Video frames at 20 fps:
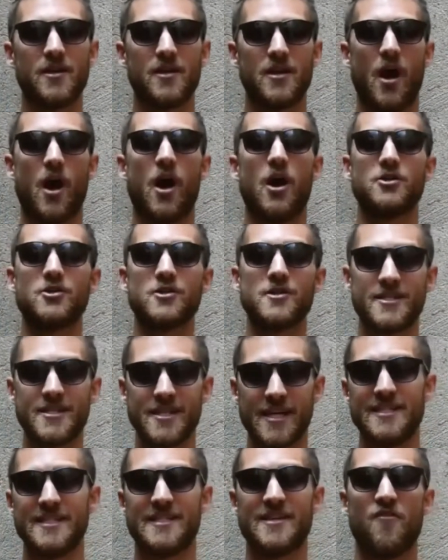
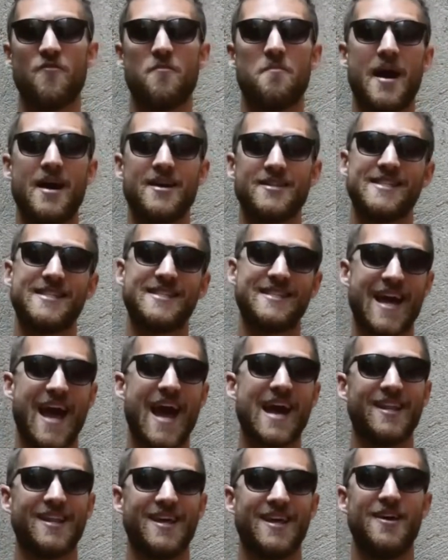167 pounds
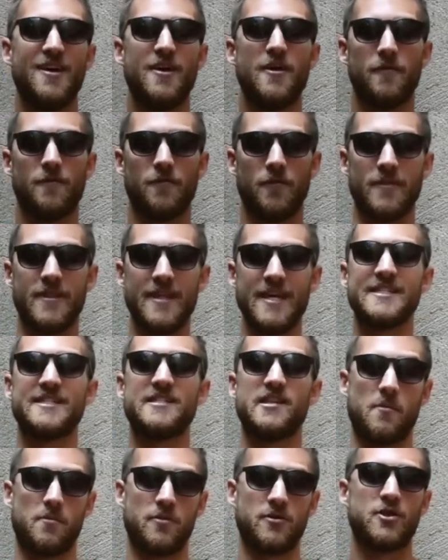exactly for these
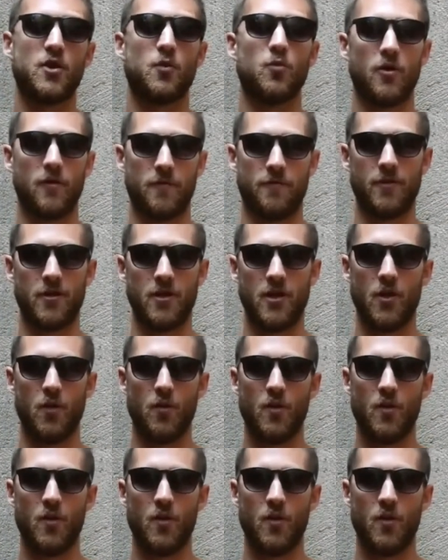numbers to work for you.